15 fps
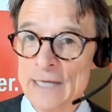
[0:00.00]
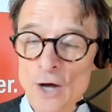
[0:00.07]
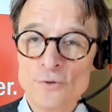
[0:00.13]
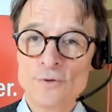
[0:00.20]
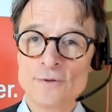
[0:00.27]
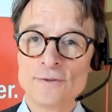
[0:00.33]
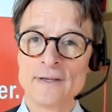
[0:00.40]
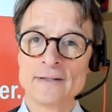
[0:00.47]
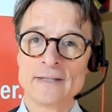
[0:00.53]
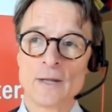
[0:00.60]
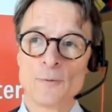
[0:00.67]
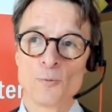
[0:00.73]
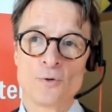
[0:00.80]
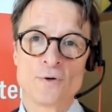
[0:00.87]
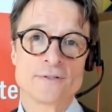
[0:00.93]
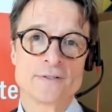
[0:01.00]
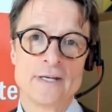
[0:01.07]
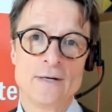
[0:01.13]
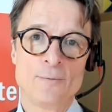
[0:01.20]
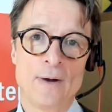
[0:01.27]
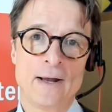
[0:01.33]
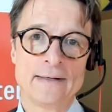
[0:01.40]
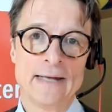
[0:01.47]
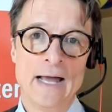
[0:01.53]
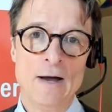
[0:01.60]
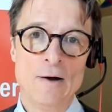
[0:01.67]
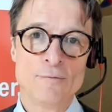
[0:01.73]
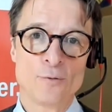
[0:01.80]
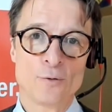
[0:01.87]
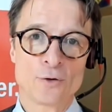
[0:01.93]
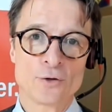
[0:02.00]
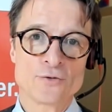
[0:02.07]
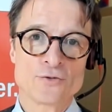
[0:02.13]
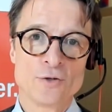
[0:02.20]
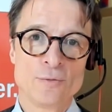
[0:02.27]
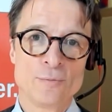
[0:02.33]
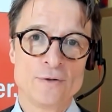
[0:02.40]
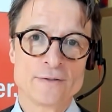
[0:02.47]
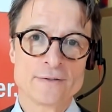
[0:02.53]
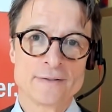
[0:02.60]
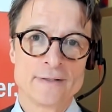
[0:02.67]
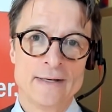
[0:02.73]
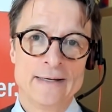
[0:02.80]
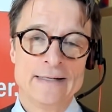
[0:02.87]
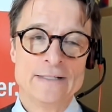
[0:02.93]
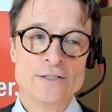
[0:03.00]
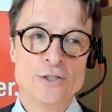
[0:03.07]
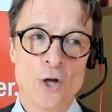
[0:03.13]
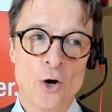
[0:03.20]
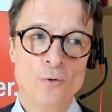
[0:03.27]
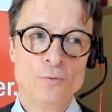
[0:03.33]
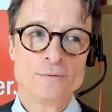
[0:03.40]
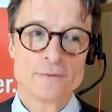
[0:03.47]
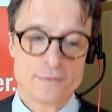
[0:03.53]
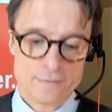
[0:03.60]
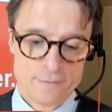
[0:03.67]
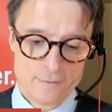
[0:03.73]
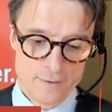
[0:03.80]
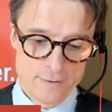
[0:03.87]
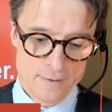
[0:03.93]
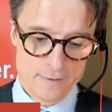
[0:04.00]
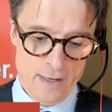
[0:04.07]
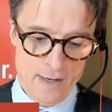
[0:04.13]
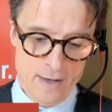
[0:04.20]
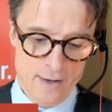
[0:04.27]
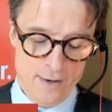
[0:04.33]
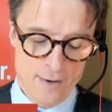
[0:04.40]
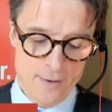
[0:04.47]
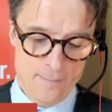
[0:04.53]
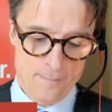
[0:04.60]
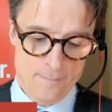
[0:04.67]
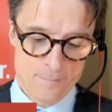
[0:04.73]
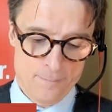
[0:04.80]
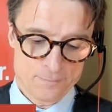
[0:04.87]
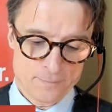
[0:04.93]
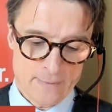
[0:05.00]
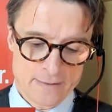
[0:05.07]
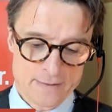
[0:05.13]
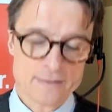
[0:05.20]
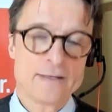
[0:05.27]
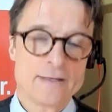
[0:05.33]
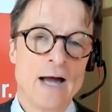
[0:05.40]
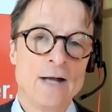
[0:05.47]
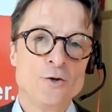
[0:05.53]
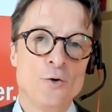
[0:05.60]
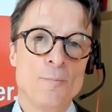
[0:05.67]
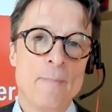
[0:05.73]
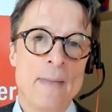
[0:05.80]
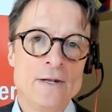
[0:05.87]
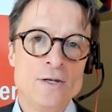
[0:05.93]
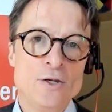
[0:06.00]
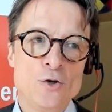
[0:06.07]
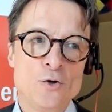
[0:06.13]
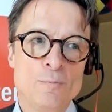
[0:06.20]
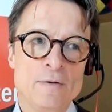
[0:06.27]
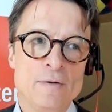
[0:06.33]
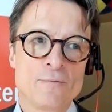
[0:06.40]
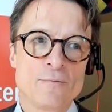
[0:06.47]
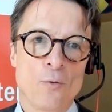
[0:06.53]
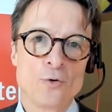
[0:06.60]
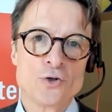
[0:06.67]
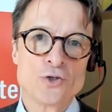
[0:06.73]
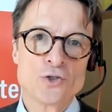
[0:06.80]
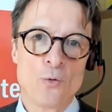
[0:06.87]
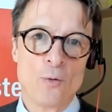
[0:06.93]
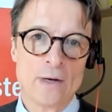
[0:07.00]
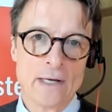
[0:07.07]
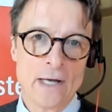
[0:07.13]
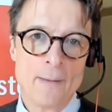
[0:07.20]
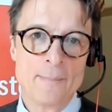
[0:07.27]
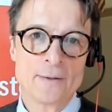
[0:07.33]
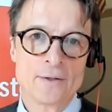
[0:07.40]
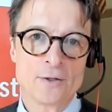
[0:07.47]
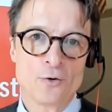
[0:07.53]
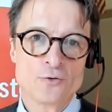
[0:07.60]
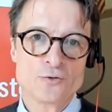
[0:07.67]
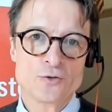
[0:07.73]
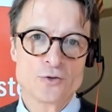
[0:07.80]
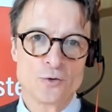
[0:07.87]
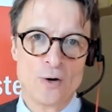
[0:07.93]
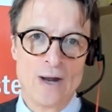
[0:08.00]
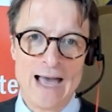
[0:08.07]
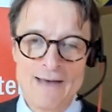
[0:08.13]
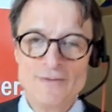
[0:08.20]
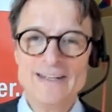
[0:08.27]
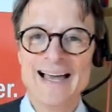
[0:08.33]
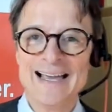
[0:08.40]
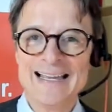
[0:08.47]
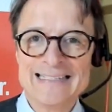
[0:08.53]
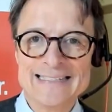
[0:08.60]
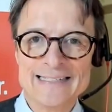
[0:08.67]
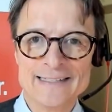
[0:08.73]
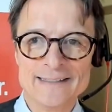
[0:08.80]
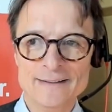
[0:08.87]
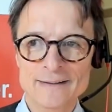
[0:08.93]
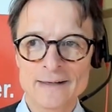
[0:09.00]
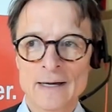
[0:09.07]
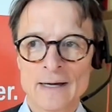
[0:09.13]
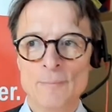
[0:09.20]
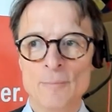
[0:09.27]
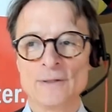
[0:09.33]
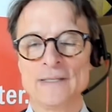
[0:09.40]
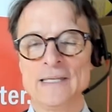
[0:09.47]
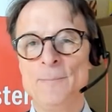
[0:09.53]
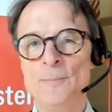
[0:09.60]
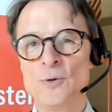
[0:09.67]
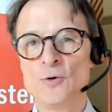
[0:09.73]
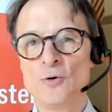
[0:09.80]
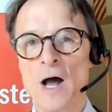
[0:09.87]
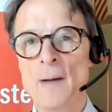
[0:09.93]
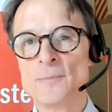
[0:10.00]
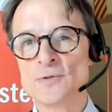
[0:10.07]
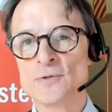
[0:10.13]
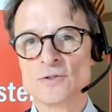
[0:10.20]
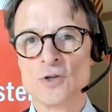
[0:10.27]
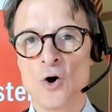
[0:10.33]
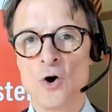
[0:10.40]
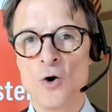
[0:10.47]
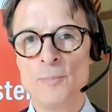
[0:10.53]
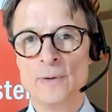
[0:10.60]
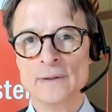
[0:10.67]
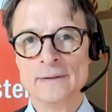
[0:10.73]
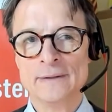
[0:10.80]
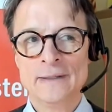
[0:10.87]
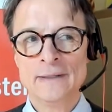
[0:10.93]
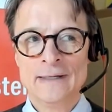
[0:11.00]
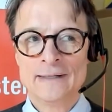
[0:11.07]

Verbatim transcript: The other thing that we're seeing right now for consumers, don't uh, design your menu before showing up at the grocery store. Have an idea, but keep your options open.